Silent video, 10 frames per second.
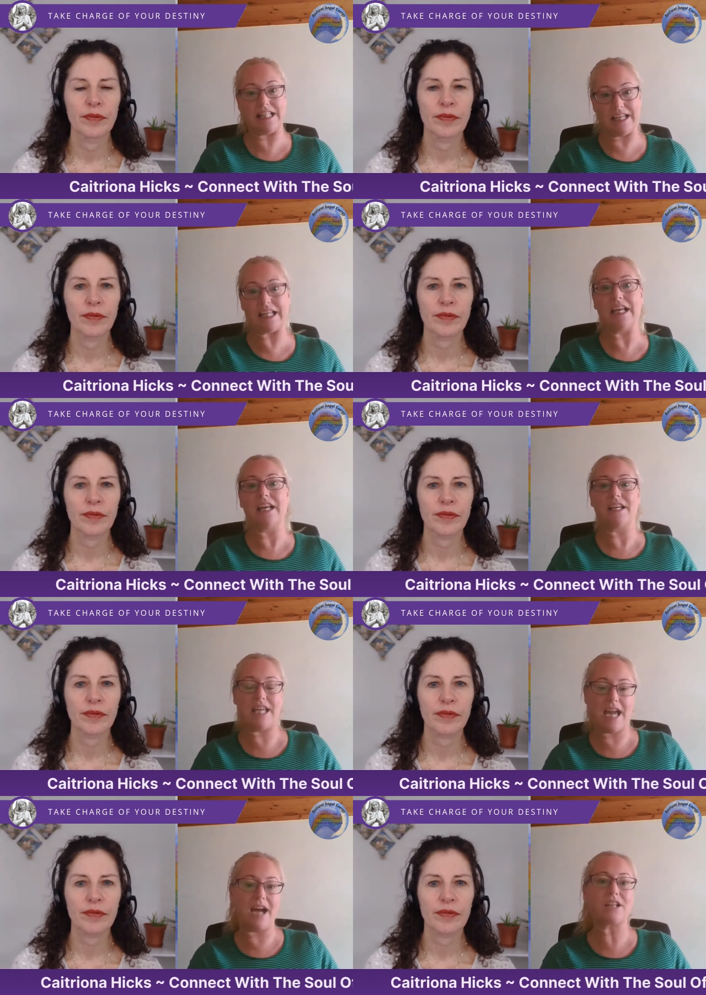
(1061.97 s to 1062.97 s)
Speaker 1: like
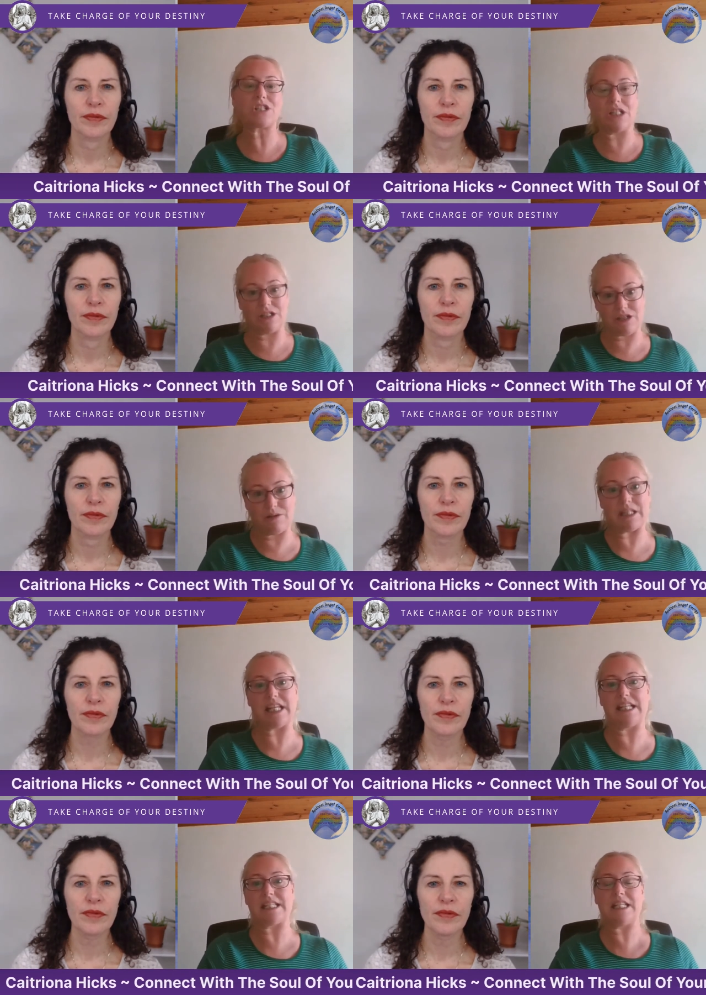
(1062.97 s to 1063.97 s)
yeah she'll do the
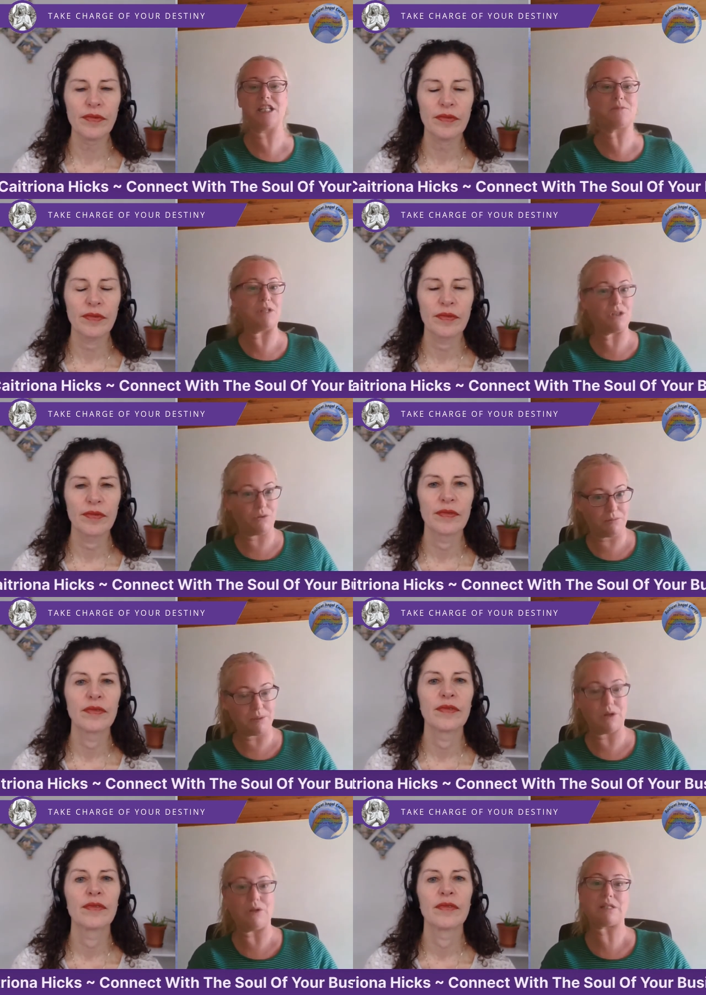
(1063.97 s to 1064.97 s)
things that need to be done
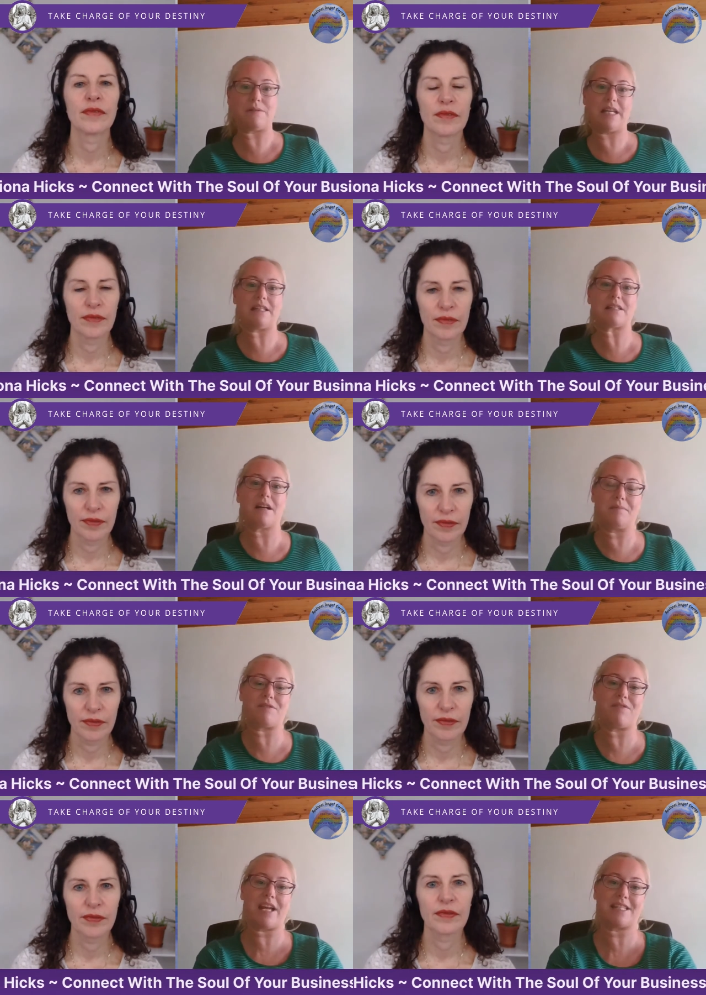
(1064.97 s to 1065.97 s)
but also take the time
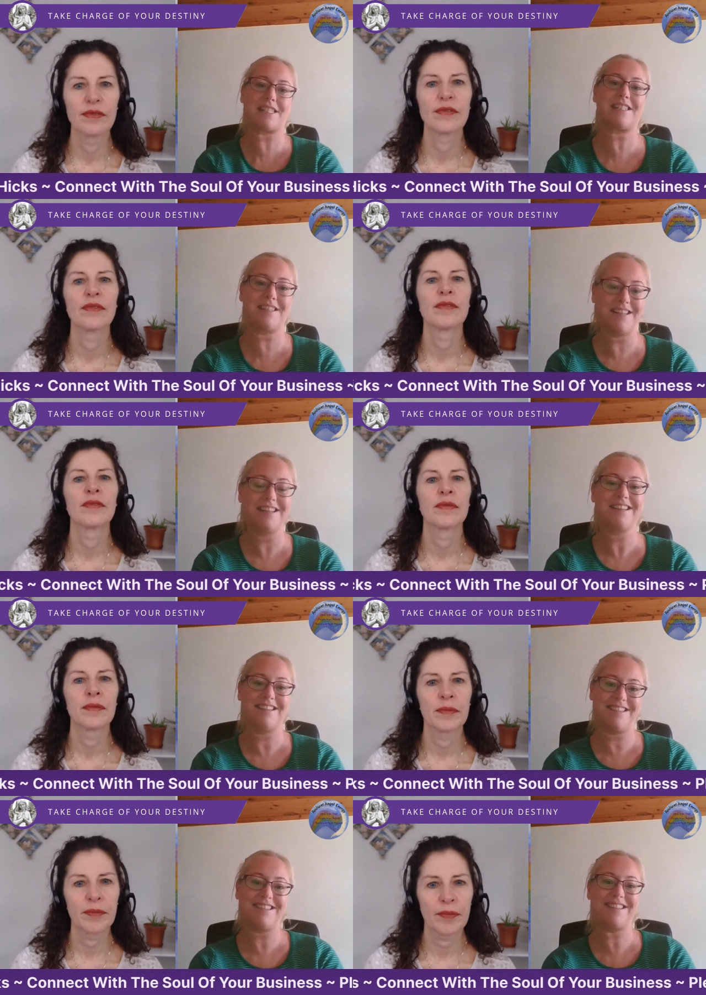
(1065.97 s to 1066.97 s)
to rest
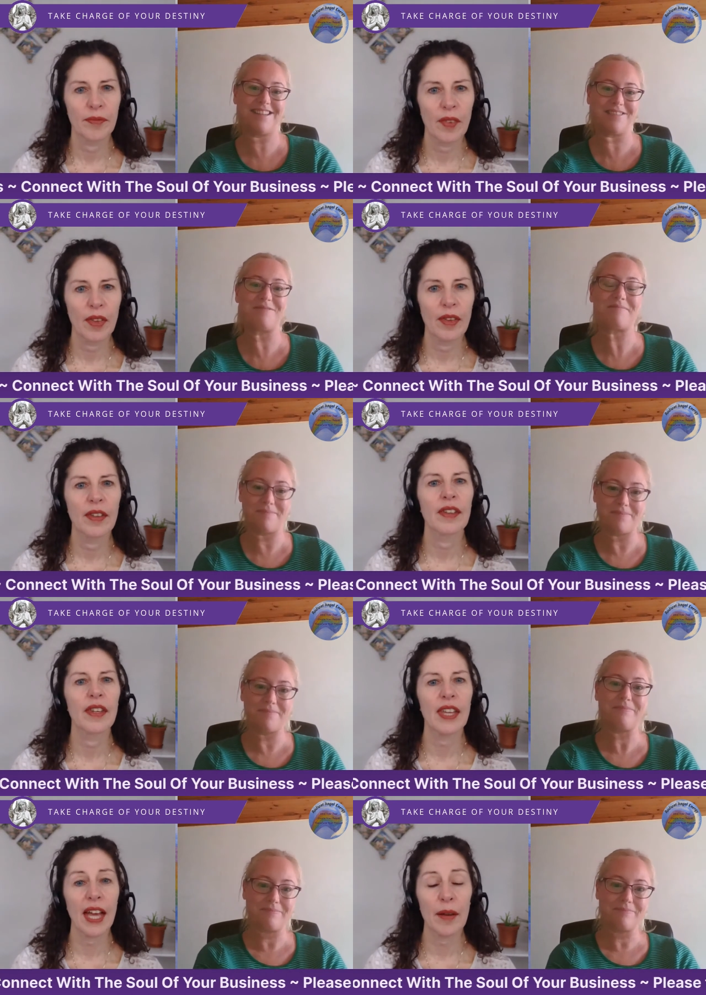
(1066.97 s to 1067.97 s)
you know
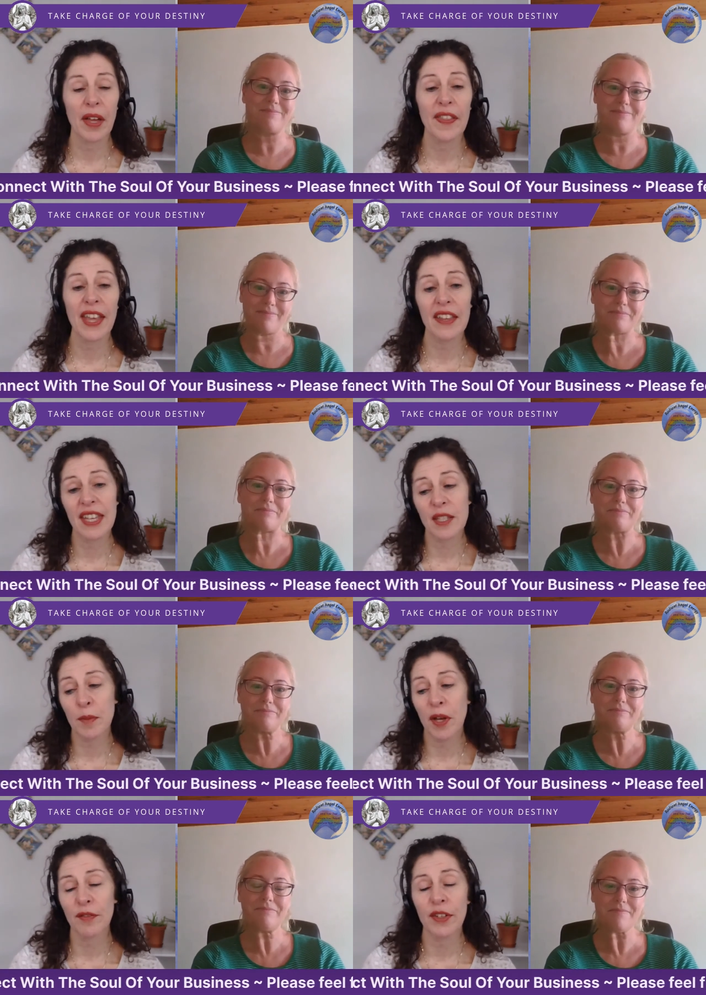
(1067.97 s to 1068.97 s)
Speaker 2: yeah and that that's
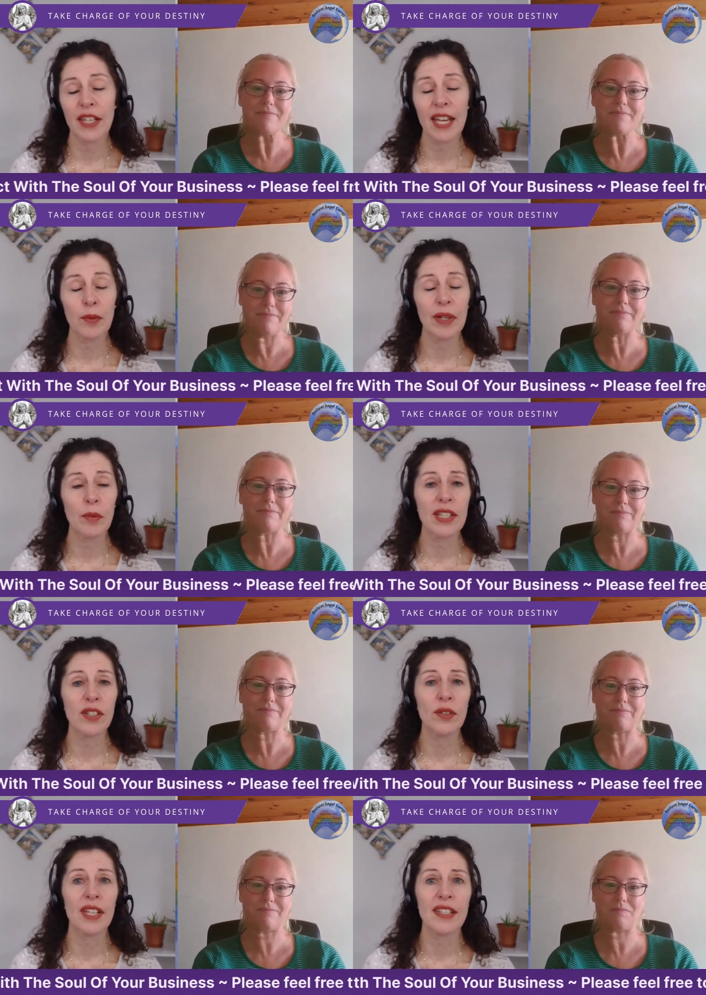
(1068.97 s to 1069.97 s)
perfect yeah we we
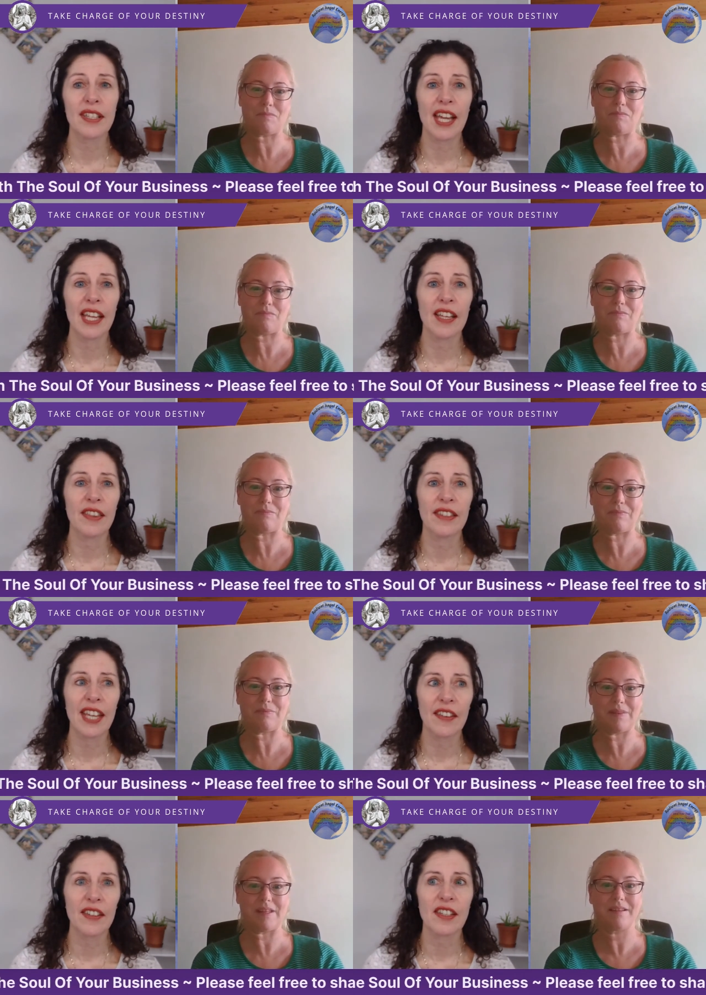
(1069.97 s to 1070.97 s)
do need to take
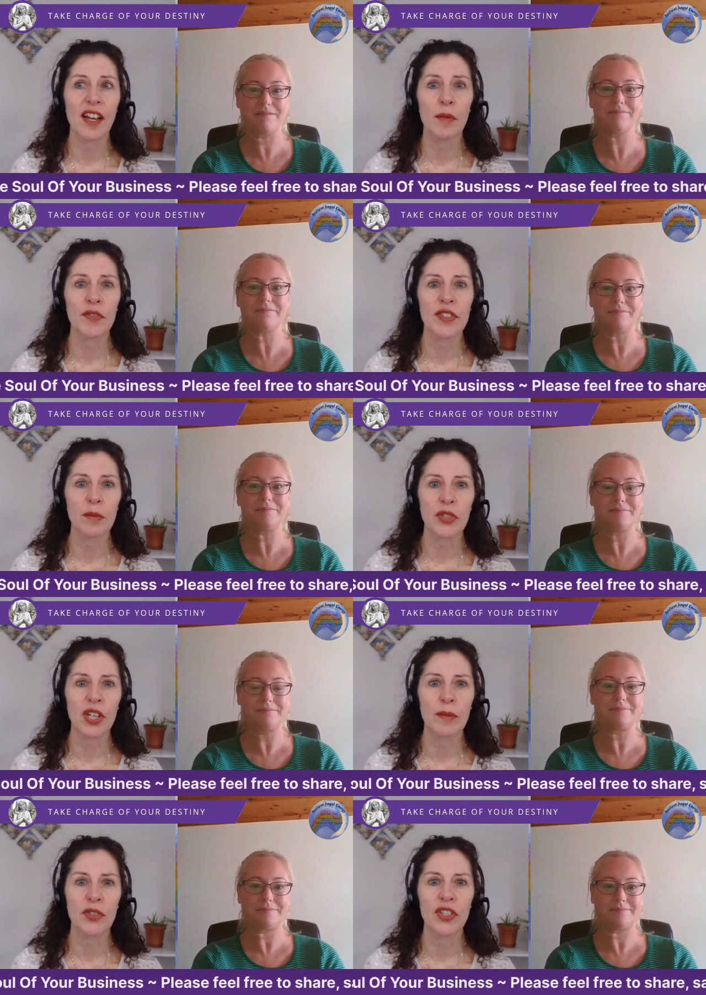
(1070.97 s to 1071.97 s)
take the time off
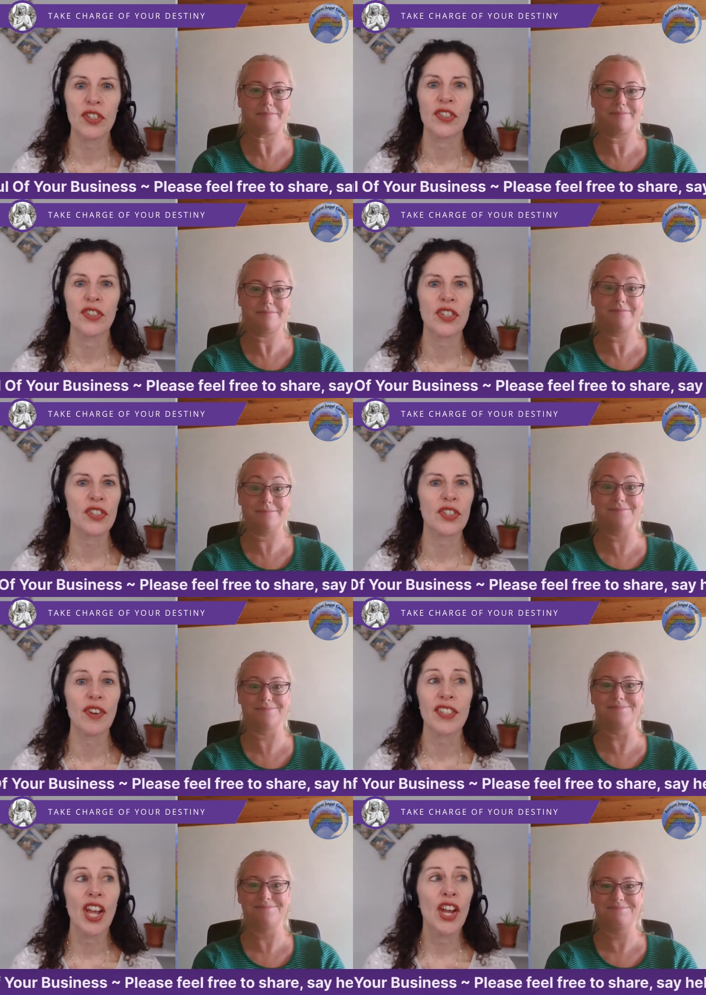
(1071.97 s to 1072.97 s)
sometimes just just mm
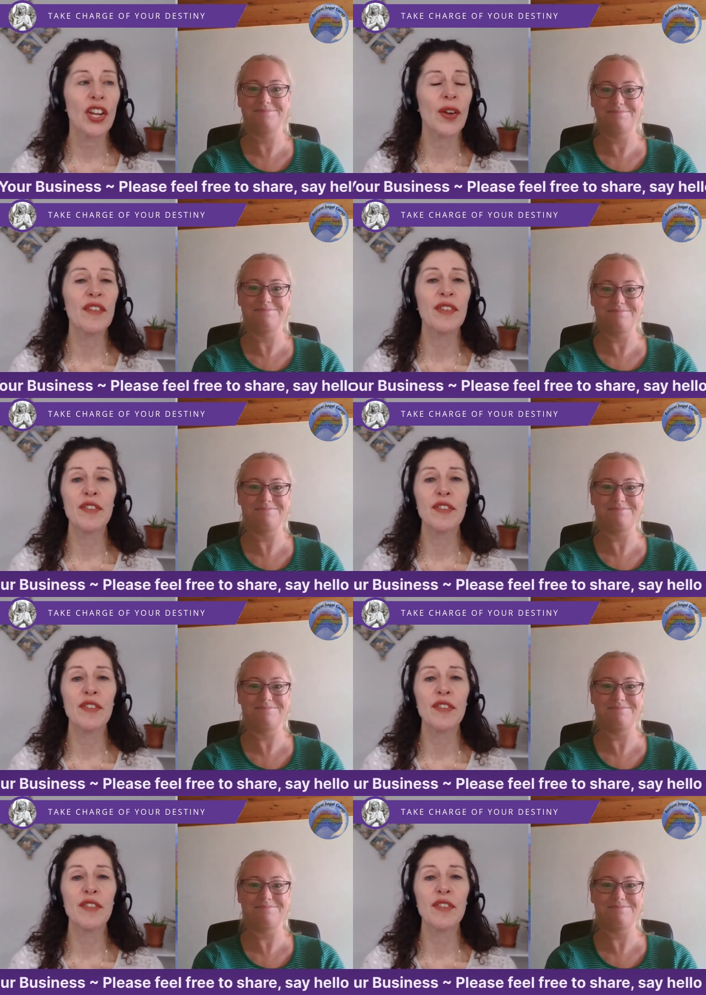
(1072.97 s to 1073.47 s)
-hmm. now even if